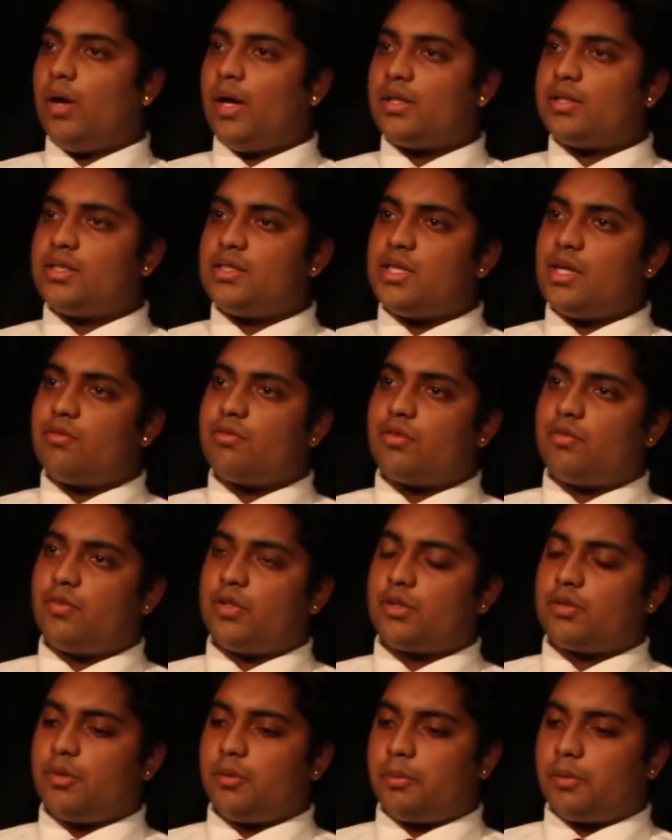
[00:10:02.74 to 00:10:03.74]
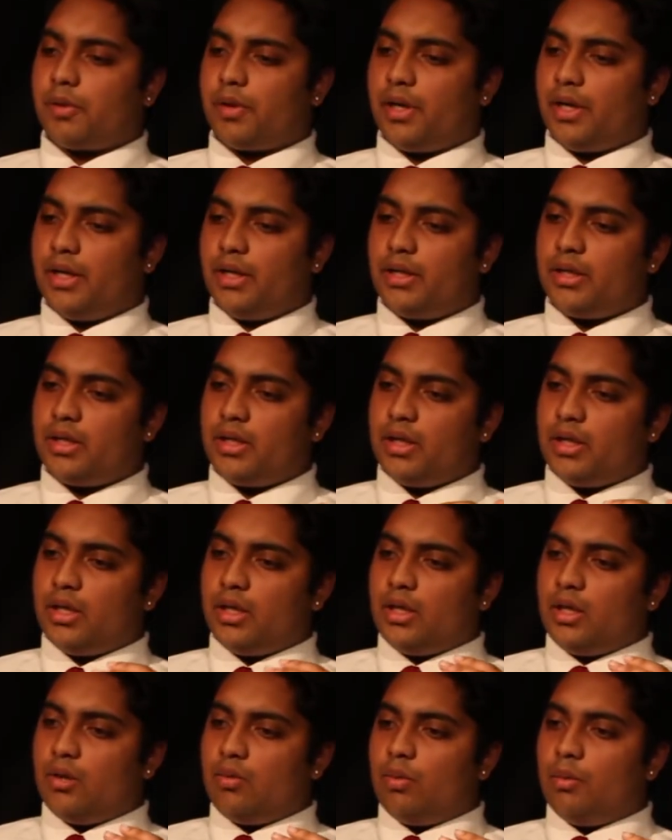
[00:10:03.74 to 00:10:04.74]
at the Denver Victory Parade,
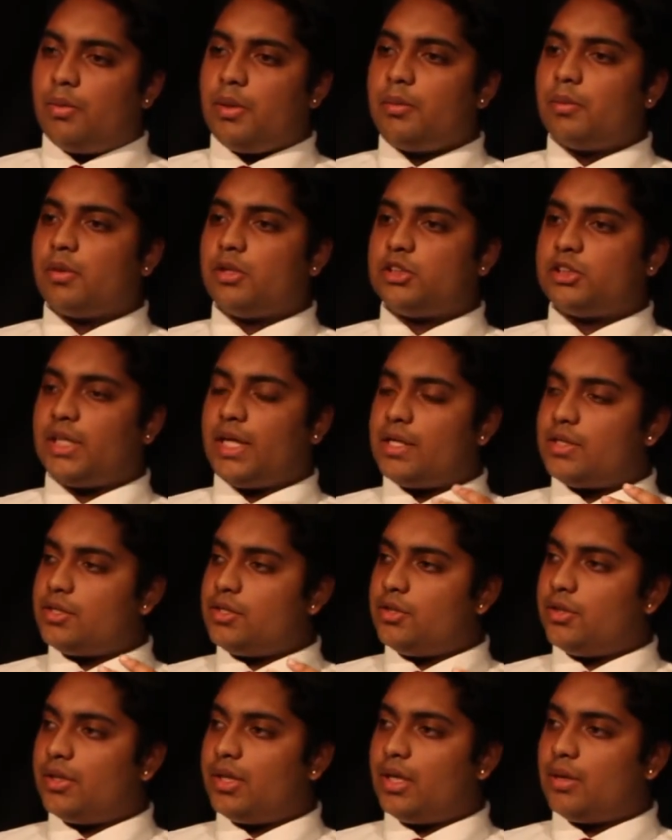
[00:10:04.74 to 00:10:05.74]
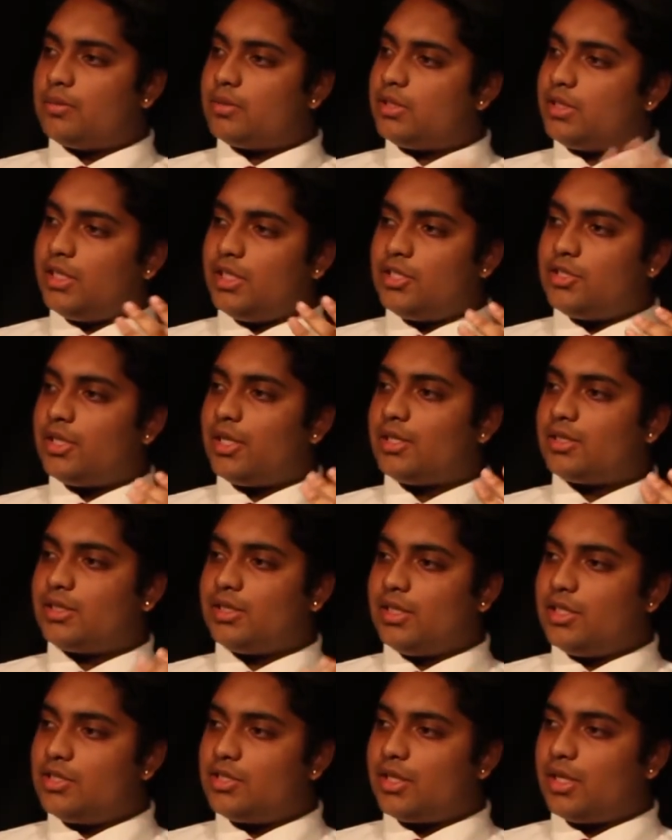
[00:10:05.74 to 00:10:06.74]
when people are chanting your name,
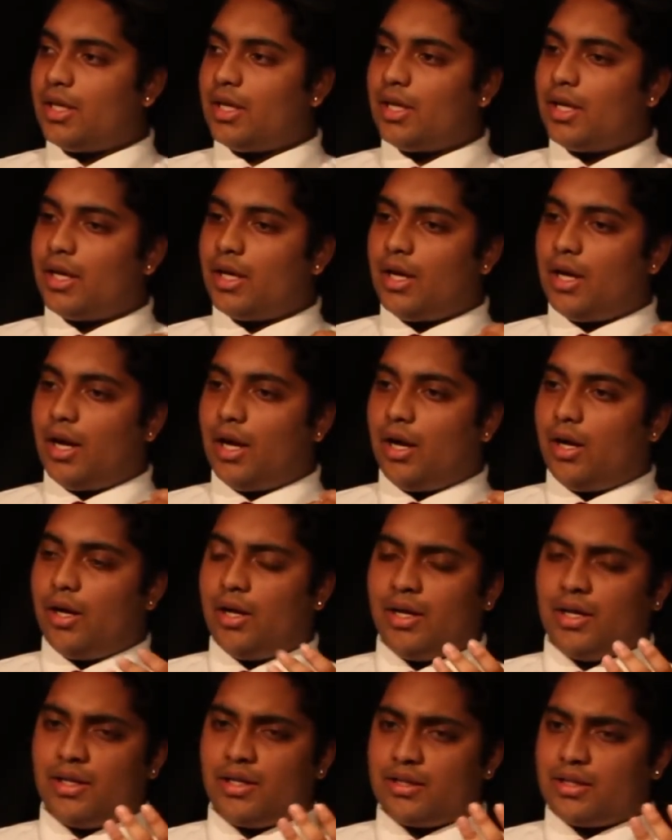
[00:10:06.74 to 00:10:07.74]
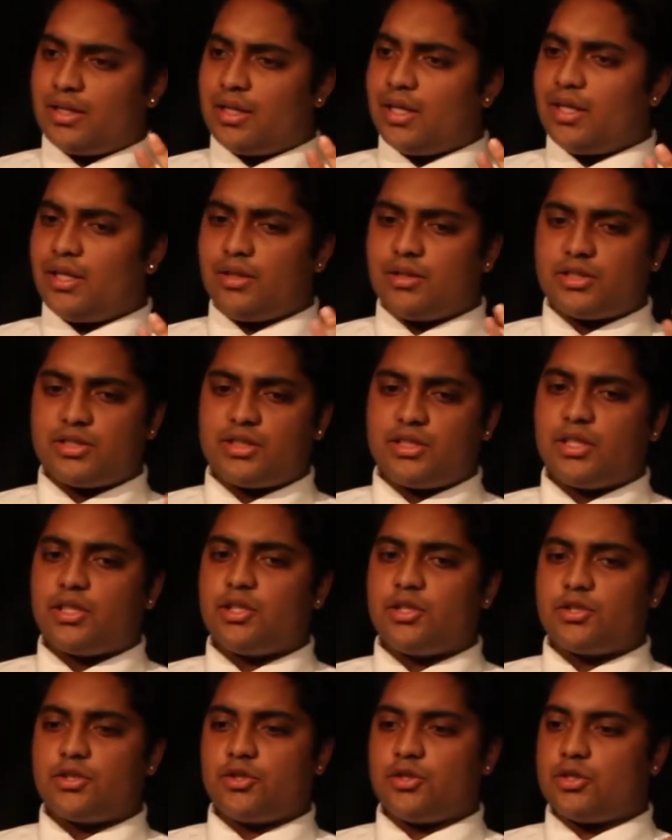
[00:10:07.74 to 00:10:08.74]
CJ, and getting
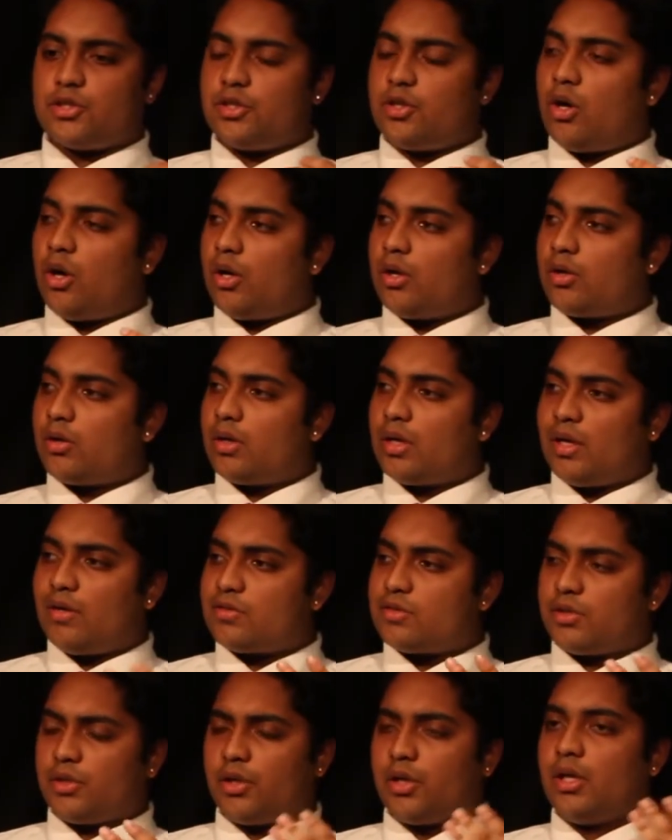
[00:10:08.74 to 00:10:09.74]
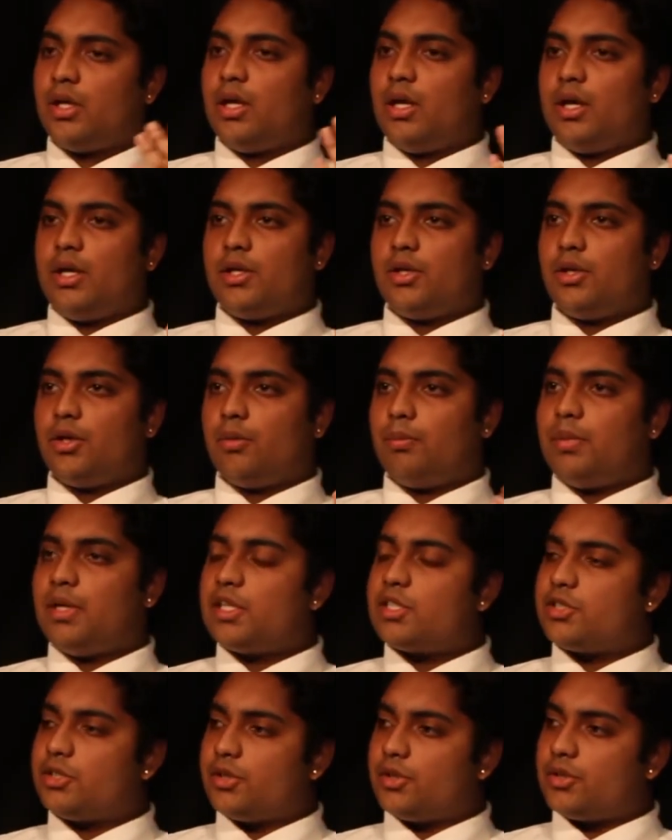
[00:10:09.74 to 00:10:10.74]
signatures and autographs or,
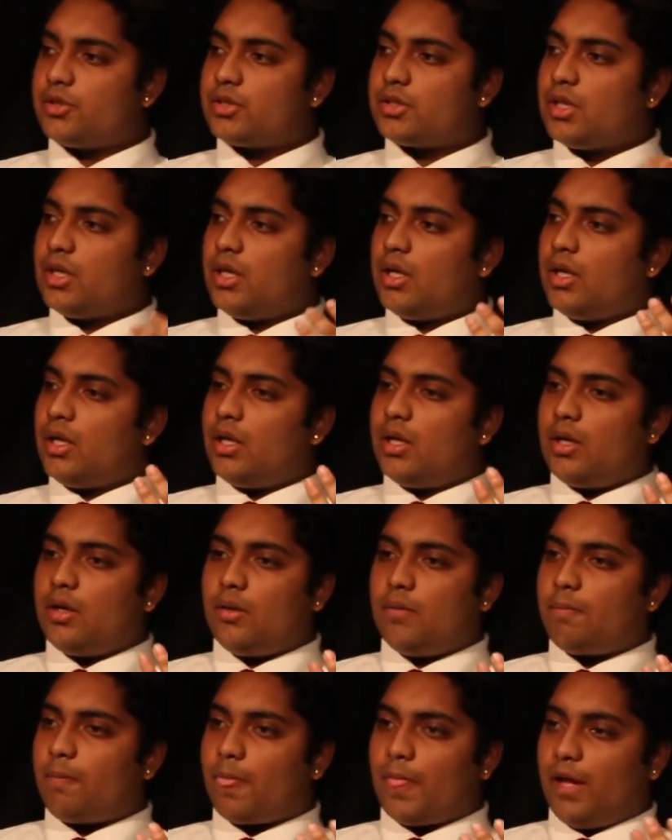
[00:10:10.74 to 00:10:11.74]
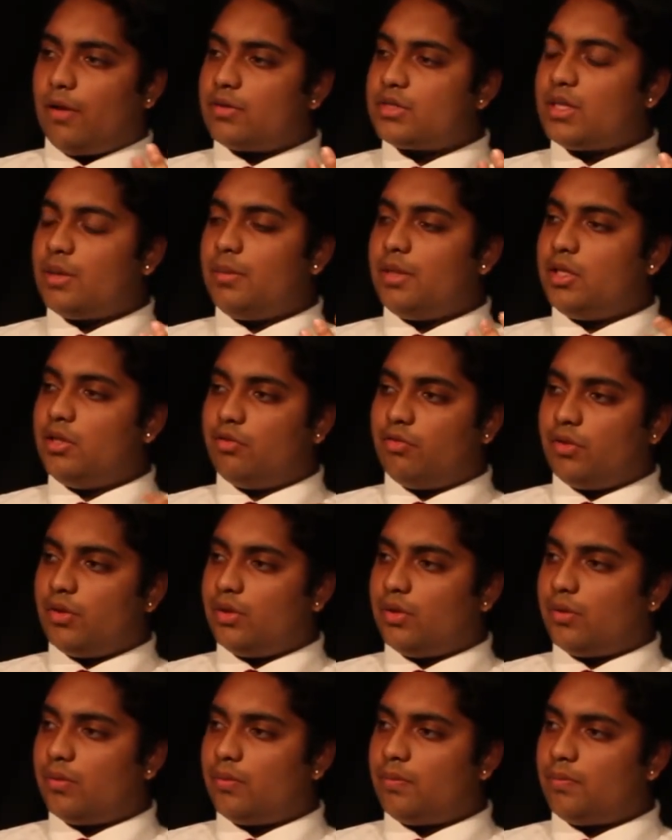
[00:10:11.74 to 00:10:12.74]
pictures, how does that make you
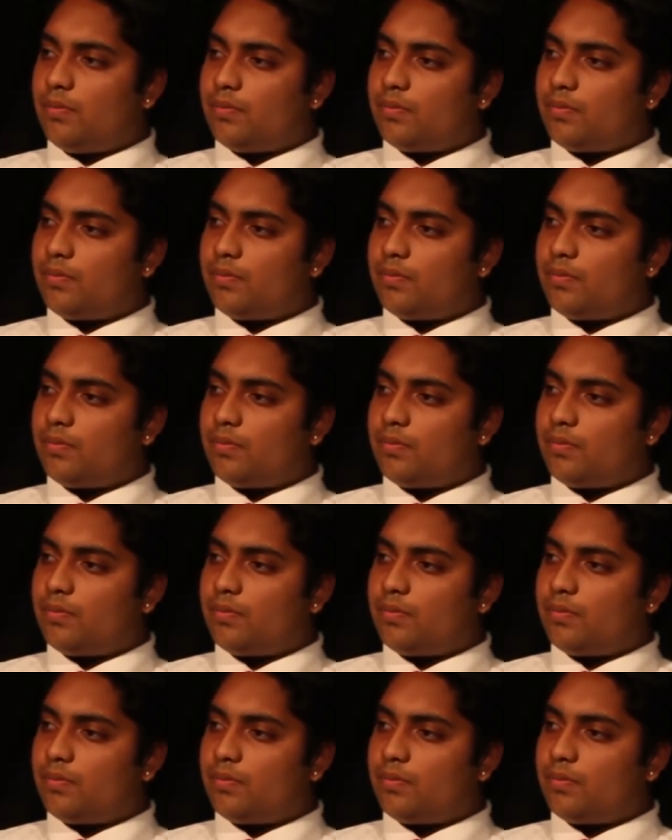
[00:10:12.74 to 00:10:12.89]
feel?